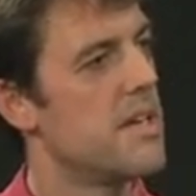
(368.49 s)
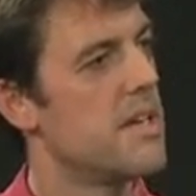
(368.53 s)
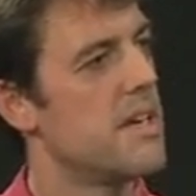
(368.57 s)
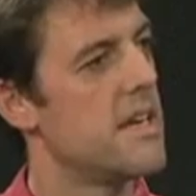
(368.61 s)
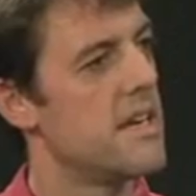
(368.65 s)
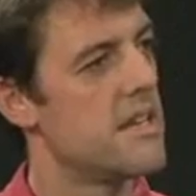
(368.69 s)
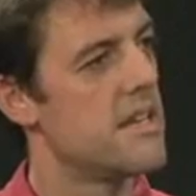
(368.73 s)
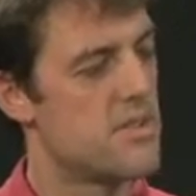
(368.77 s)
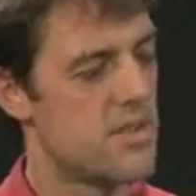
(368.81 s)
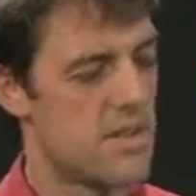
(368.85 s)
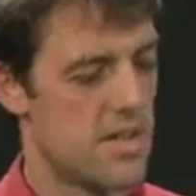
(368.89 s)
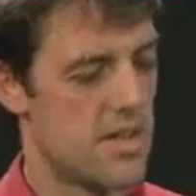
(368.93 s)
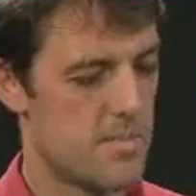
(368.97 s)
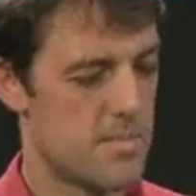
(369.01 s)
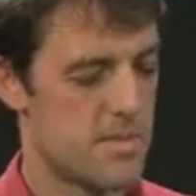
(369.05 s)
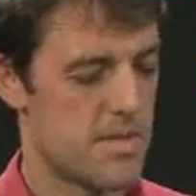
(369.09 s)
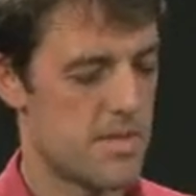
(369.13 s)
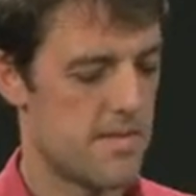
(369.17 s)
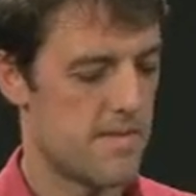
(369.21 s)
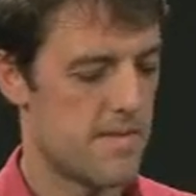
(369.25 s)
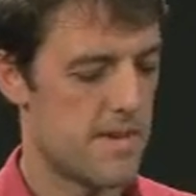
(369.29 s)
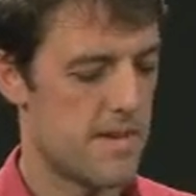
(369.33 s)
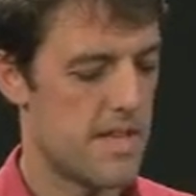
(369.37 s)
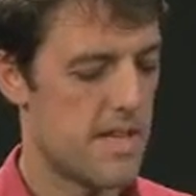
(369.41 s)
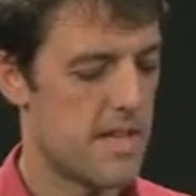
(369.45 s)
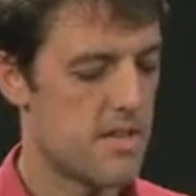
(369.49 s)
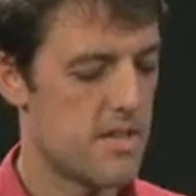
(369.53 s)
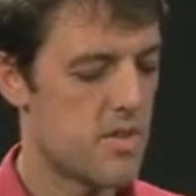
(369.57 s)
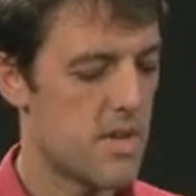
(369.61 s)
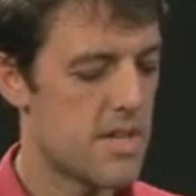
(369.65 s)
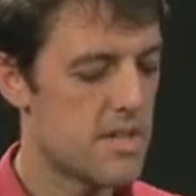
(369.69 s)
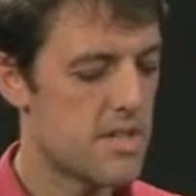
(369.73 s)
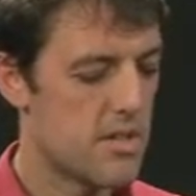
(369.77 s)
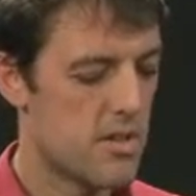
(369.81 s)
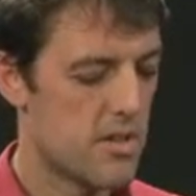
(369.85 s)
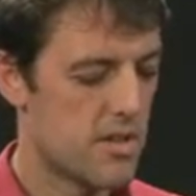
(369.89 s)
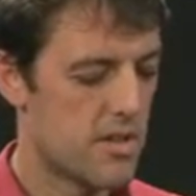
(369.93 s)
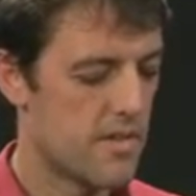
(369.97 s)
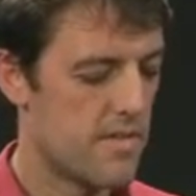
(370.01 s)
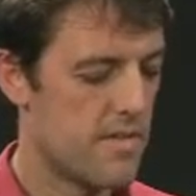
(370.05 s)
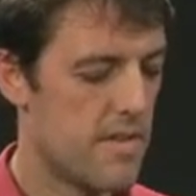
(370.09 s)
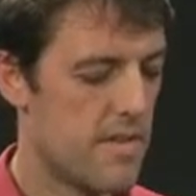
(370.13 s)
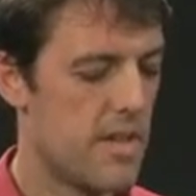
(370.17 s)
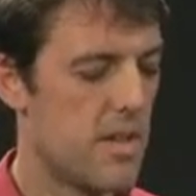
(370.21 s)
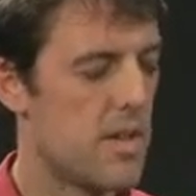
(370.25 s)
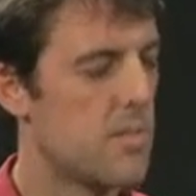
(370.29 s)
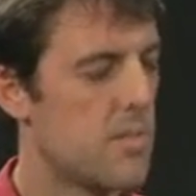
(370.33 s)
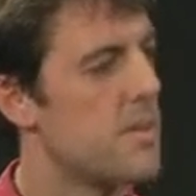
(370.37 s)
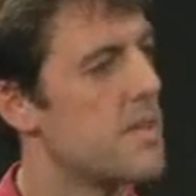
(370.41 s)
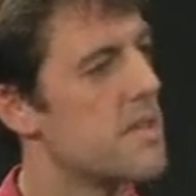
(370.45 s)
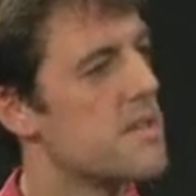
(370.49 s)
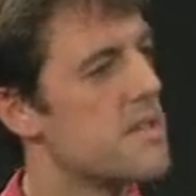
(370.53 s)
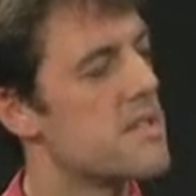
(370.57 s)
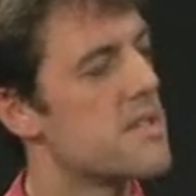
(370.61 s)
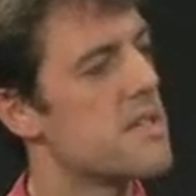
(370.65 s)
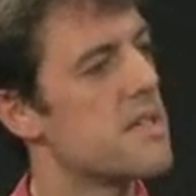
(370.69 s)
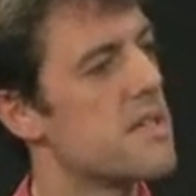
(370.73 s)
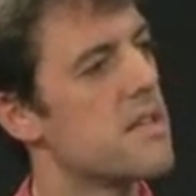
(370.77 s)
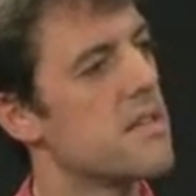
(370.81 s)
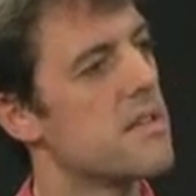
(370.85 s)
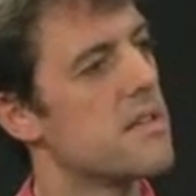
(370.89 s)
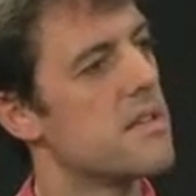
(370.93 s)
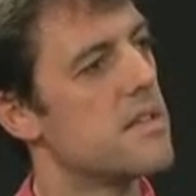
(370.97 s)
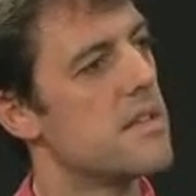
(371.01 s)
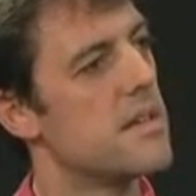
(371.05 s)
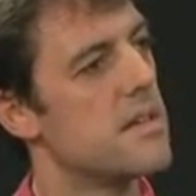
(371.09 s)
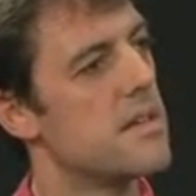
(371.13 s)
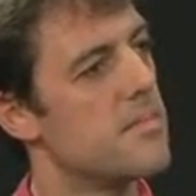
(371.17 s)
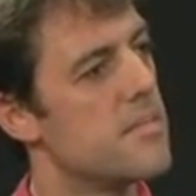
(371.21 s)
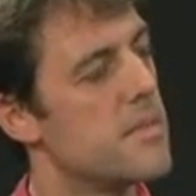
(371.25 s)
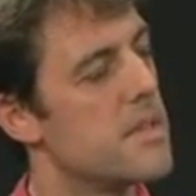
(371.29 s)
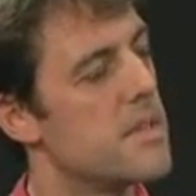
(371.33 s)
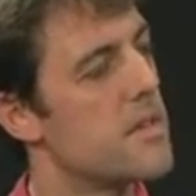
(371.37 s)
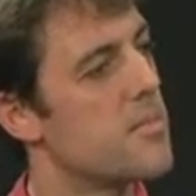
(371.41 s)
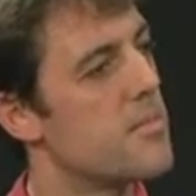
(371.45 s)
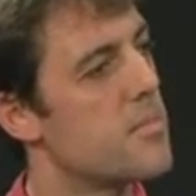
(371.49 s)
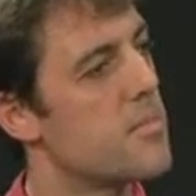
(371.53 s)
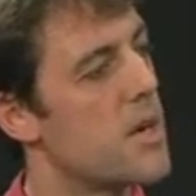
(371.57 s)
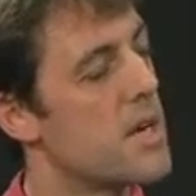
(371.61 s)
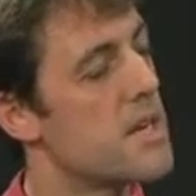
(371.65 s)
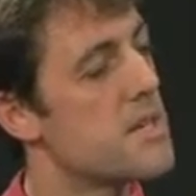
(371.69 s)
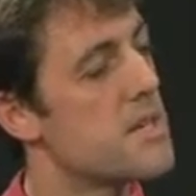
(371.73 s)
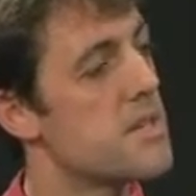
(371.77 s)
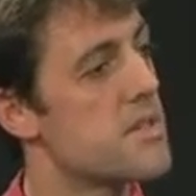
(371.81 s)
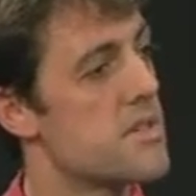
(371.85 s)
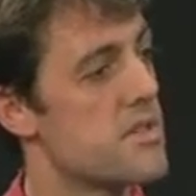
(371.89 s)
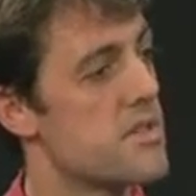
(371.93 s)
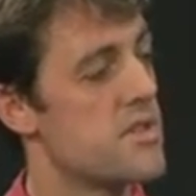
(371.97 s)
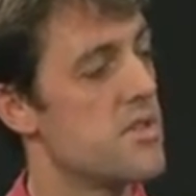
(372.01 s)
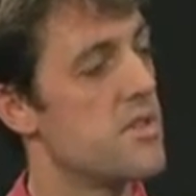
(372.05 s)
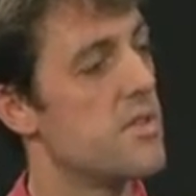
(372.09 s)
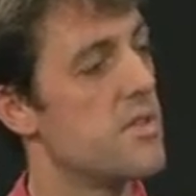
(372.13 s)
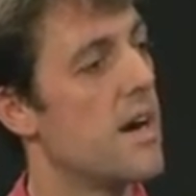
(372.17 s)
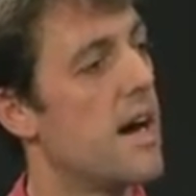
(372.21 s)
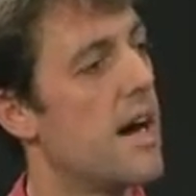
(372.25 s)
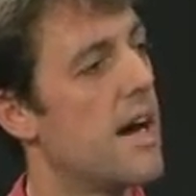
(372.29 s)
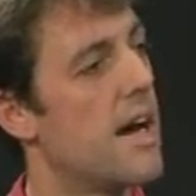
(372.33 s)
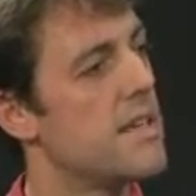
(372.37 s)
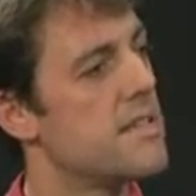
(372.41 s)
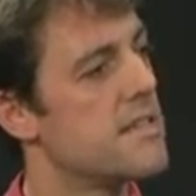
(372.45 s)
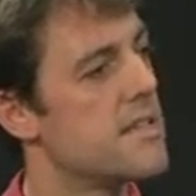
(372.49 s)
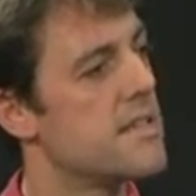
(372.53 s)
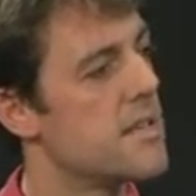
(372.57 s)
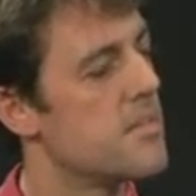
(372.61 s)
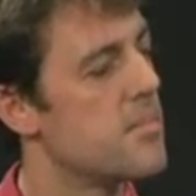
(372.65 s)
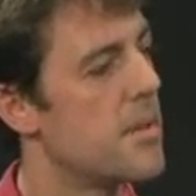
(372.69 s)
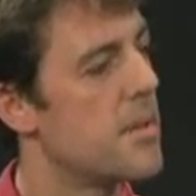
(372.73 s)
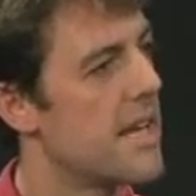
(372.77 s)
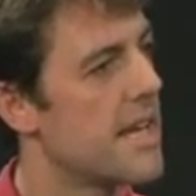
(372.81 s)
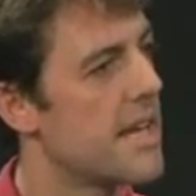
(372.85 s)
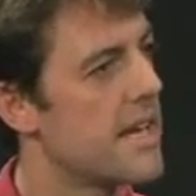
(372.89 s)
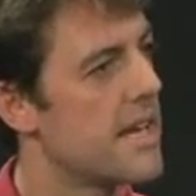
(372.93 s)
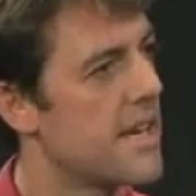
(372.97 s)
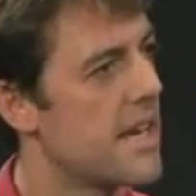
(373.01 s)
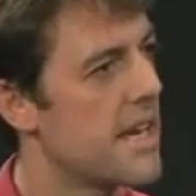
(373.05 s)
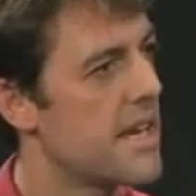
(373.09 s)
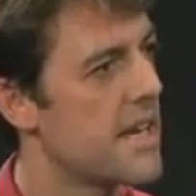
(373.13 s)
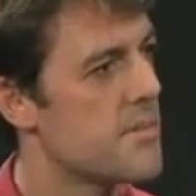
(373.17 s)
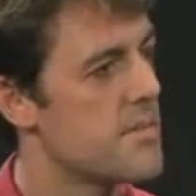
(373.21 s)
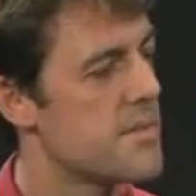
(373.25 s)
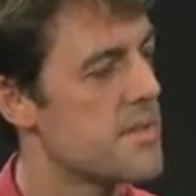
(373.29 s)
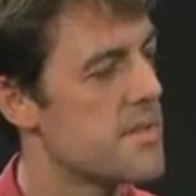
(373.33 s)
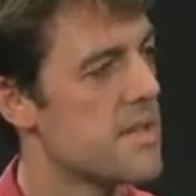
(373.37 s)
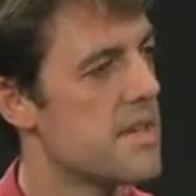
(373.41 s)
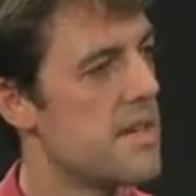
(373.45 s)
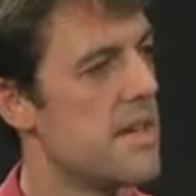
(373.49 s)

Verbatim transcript: in terms of uh, they're trying to look at video, but it's still the the prices are too high, so they're playing games.